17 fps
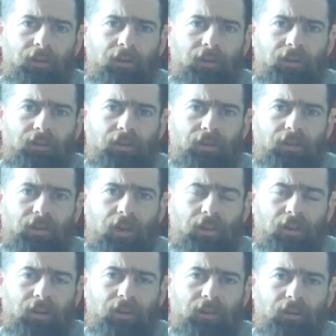It just
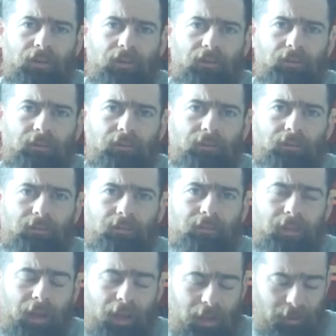doesn't
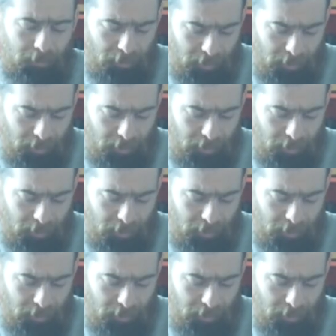pain